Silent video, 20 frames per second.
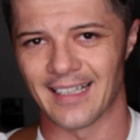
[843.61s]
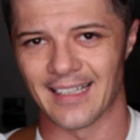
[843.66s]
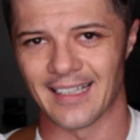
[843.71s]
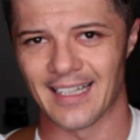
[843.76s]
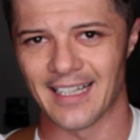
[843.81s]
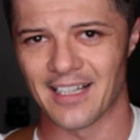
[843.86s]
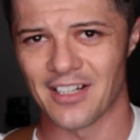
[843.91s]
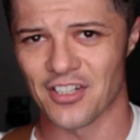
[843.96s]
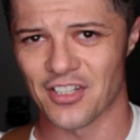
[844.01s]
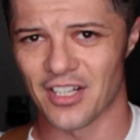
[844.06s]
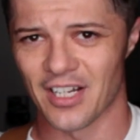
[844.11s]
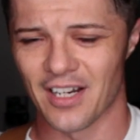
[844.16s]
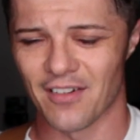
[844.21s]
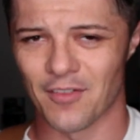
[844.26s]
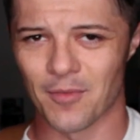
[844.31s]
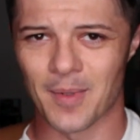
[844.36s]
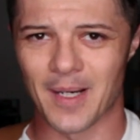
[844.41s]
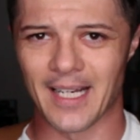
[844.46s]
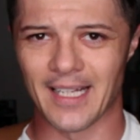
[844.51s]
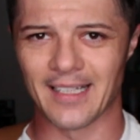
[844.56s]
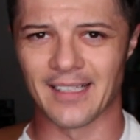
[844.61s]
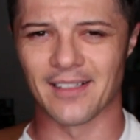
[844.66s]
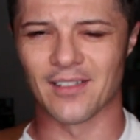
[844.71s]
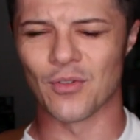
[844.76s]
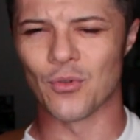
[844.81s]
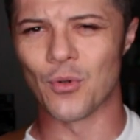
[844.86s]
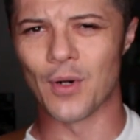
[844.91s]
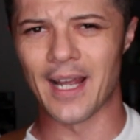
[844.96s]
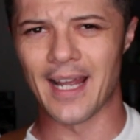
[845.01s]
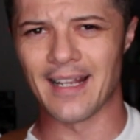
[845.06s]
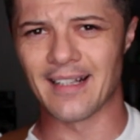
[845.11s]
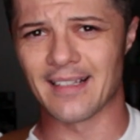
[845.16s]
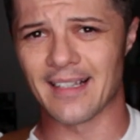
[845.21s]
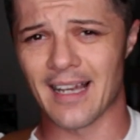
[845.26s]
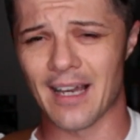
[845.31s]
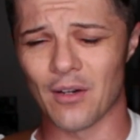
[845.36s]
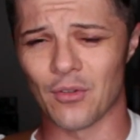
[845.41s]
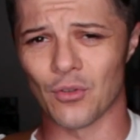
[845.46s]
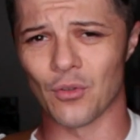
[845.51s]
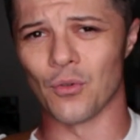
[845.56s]
alligators and everybody else who hangs
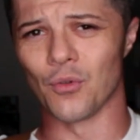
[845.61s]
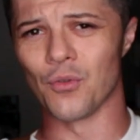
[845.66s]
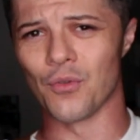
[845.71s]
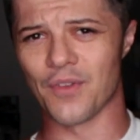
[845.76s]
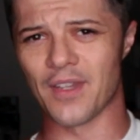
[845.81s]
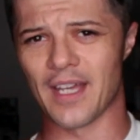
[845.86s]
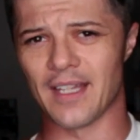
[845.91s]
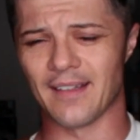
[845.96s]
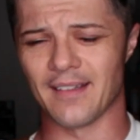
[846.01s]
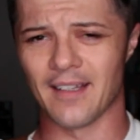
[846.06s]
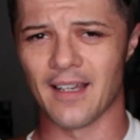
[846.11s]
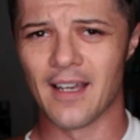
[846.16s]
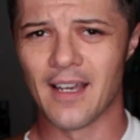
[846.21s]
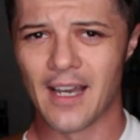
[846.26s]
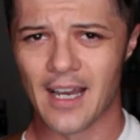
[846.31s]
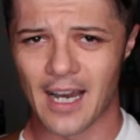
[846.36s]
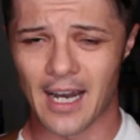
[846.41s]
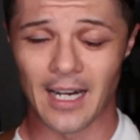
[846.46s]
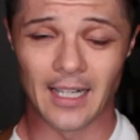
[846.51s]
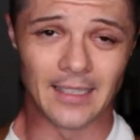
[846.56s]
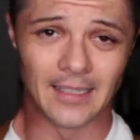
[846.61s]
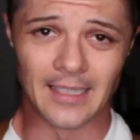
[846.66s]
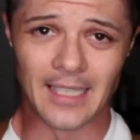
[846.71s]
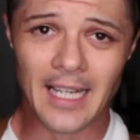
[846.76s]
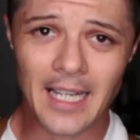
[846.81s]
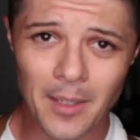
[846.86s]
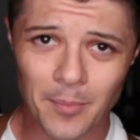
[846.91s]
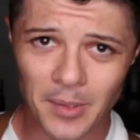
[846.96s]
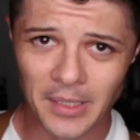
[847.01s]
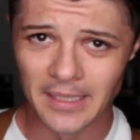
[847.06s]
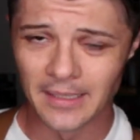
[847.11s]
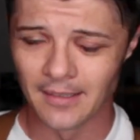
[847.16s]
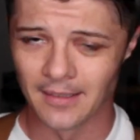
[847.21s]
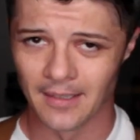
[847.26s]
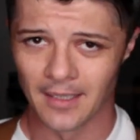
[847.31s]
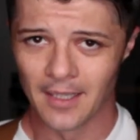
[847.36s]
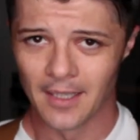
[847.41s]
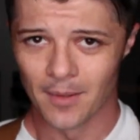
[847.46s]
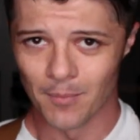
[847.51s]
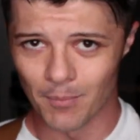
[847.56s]
out on that
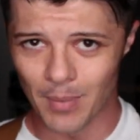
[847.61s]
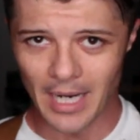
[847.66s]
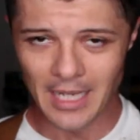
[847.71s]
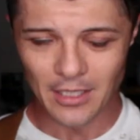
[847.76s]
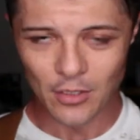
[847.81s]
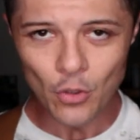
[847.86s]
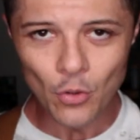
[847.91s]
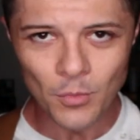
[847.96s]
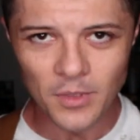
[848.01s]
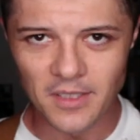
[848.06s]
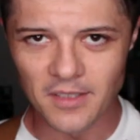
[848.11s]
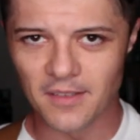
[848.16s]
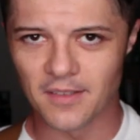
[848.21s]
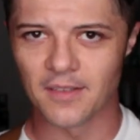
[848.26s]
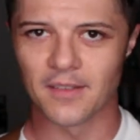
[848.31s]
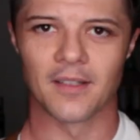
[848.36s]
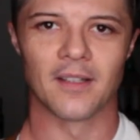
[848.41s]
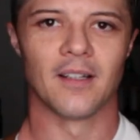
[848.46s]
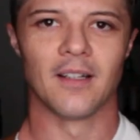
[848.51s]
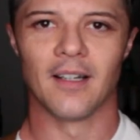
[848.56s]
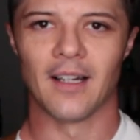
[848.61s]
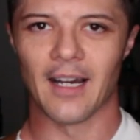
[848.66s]
uninhibited by humans